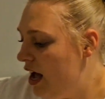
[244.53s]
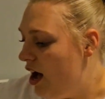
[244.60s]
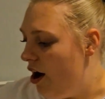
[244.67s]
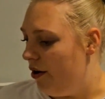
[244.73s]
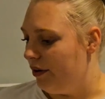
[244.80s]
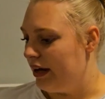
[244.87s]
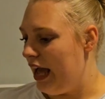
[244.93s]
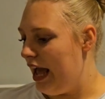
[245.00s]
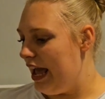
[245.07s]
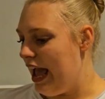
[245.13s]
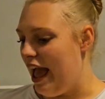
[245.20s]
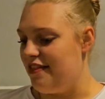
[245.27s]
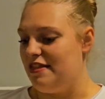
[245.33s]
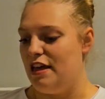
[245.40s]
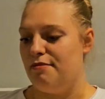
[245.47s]
Okay,
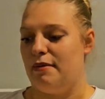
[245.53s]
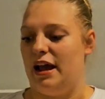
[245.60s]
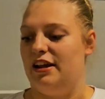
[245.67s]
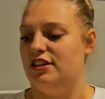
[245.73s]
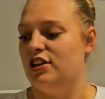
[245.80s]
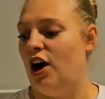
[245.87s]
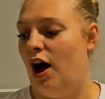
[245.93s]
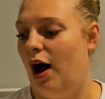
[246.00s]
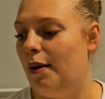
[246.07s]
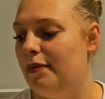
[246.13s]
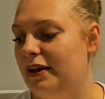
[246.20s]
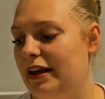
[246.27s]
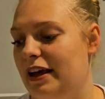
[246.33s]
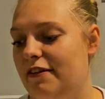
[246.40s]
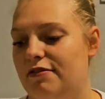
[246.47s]
and then my top
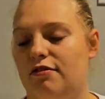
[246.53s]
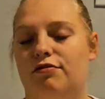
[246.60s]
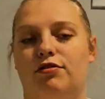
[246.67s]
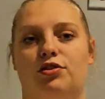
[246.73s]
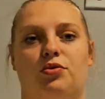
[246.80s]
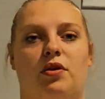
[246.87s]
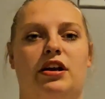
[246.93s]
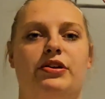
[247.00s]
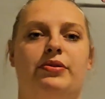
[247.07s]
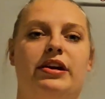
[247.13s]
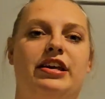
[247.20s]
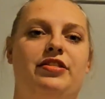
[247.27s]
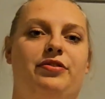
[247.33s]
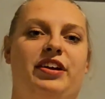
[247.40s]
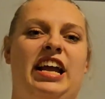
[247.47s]
gift for
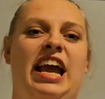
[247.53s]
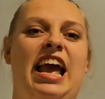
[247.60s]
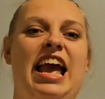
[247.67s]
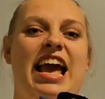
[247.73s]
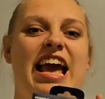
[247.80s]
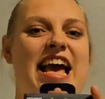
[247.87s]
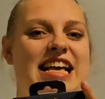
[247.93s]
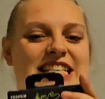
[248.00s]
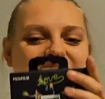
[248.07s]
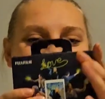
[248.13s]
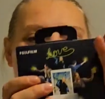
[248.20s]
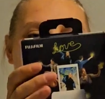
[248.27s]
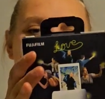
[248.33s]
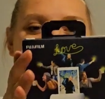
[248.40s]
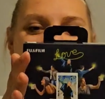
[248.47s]
2023 is
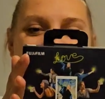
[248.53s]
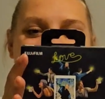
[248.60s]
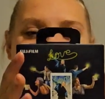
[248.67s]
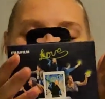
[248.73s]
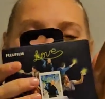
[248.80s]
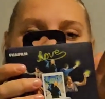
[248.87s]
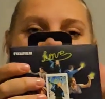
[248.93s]
this right here, and I